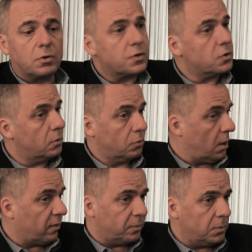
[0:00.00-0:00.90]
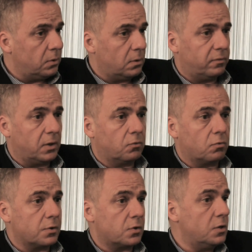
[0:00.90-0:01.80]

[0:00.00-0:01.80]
trust the government, if they trust